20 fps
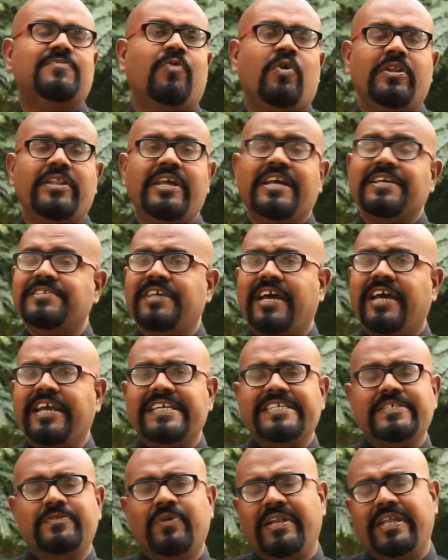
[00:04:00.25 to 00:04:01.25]
for the
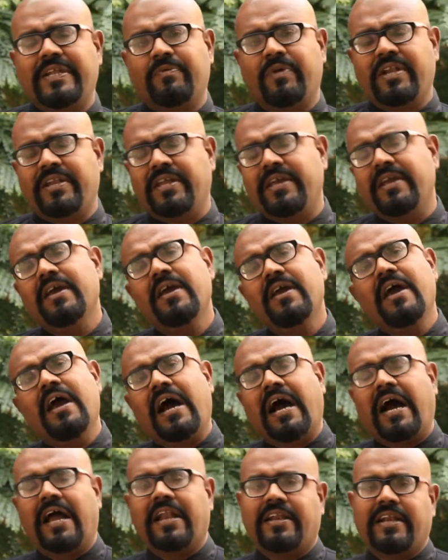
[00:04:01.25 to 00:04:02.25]
SIH 2020.
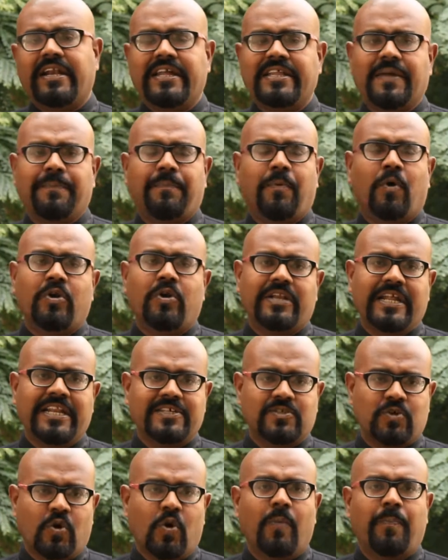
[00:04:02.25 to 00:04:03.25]
Already the portal
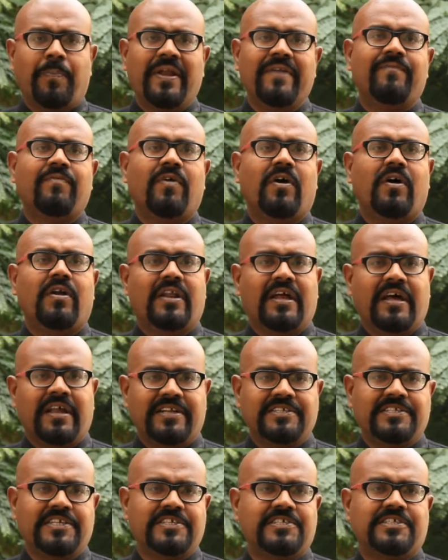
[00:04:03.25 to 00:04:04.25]
is open for
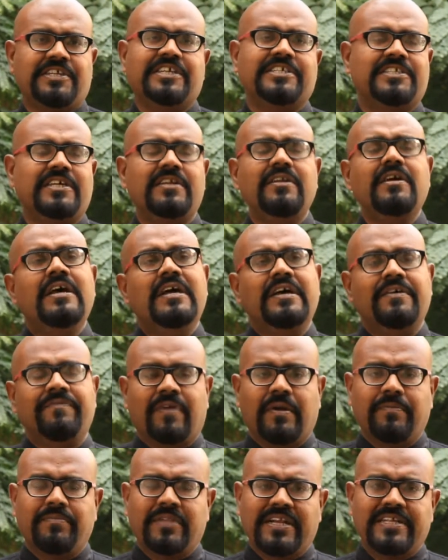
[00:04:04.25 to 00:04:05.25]
registration
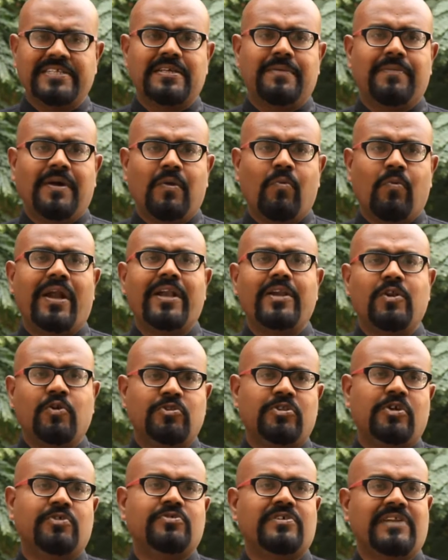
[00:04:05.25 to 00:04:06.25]
from the December 1,
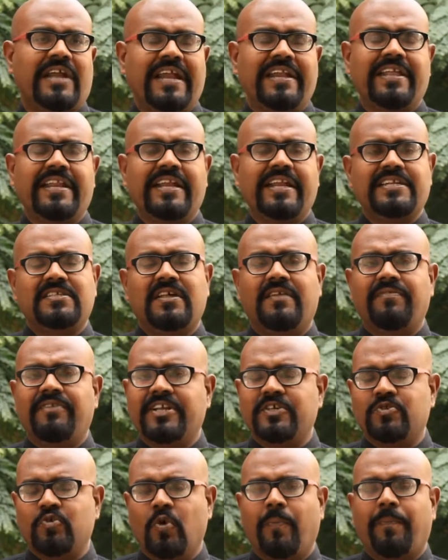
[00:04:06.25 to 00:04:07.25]
2019 itself. It
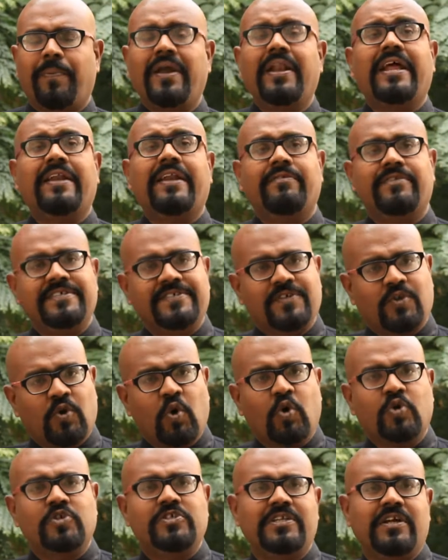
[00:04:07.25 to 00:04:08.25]
is open, and it is
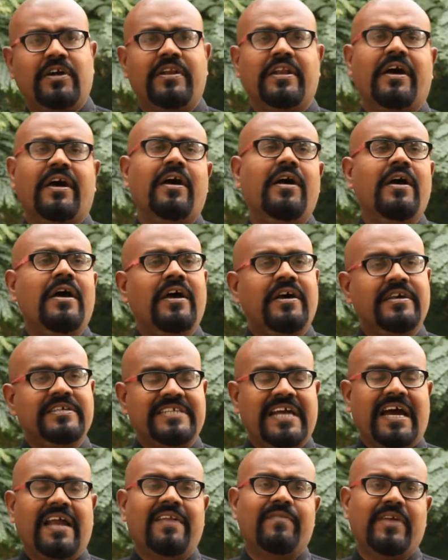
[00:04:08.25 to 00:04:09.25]
closed on
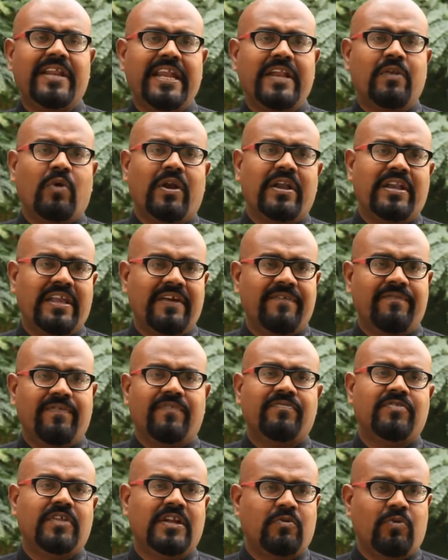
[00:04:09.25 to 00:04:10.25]
January
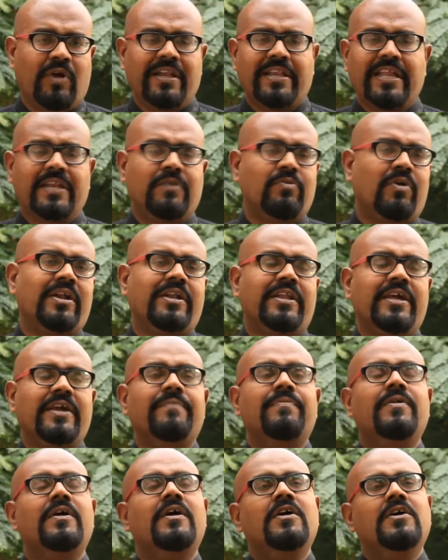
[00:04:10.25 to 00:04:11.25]
25th, 2020.
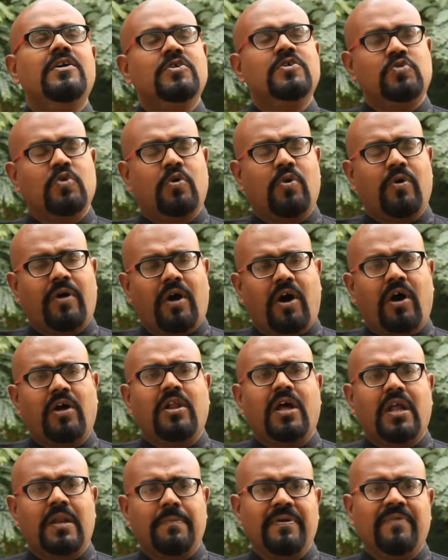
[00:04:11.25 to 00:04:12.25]
So on
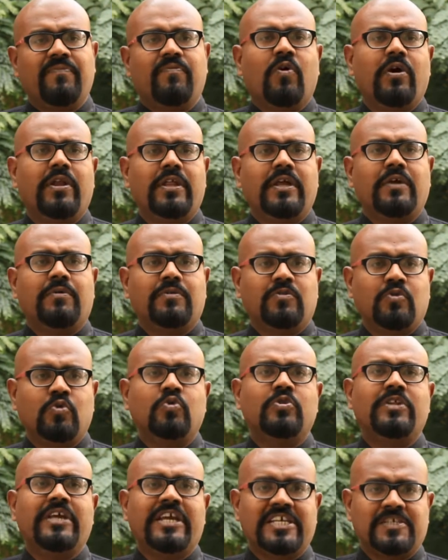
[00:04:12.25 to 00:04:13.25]
or before,
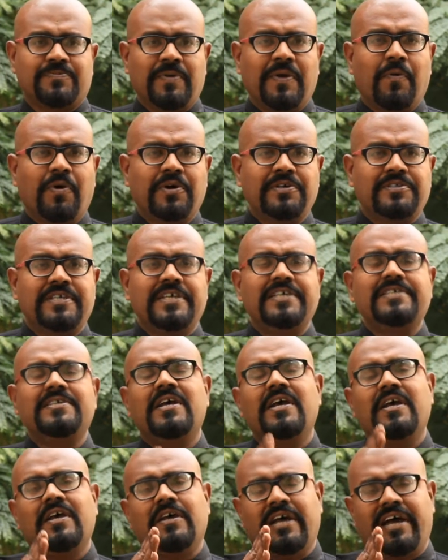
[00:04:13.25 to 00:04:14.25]
through the SPOCs,
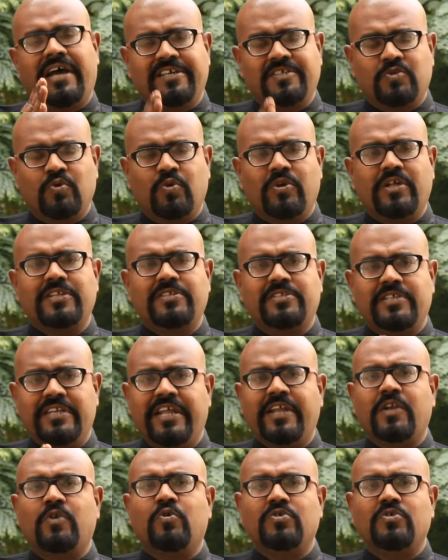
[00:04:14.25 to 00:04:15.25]
students
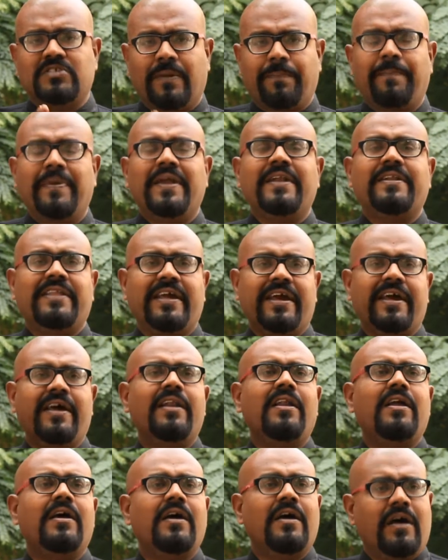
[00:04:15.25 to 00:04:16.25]
need to submit their
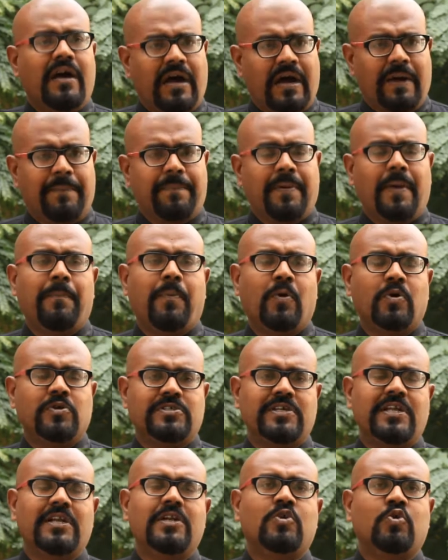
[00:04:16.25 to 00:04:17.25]

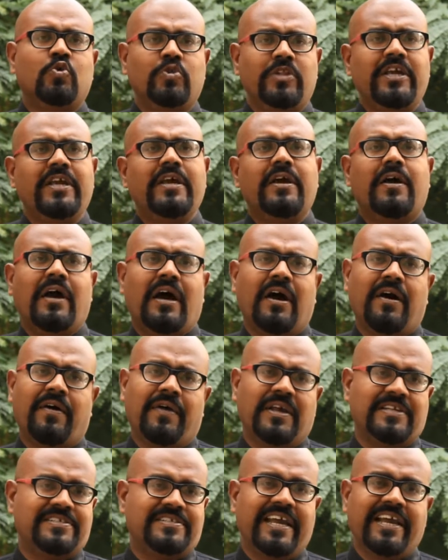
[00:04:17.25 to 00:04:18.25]
proposal to the
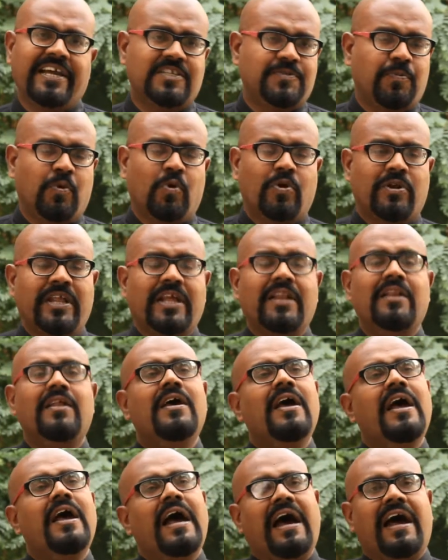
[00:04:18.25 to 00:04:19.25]
SIH portal.
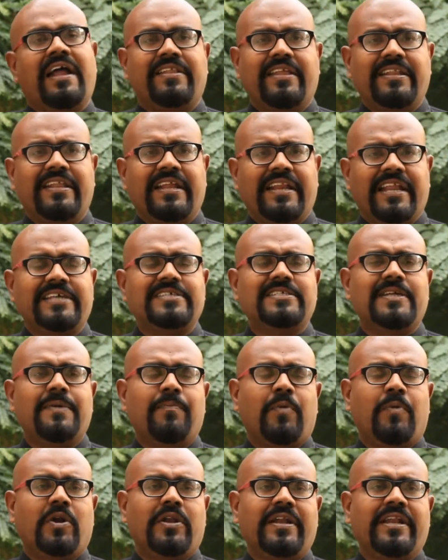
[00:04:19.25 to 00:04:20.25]
And then the next
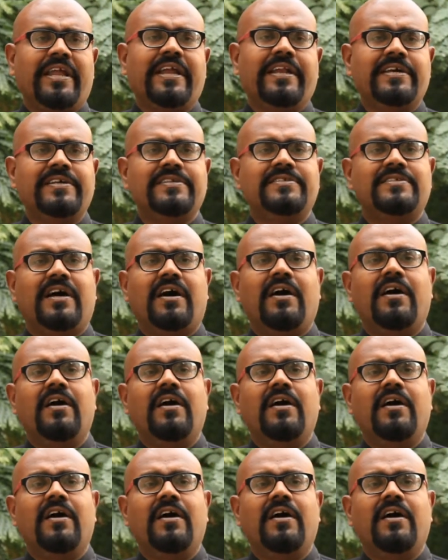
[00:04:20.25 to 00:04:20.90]
important date is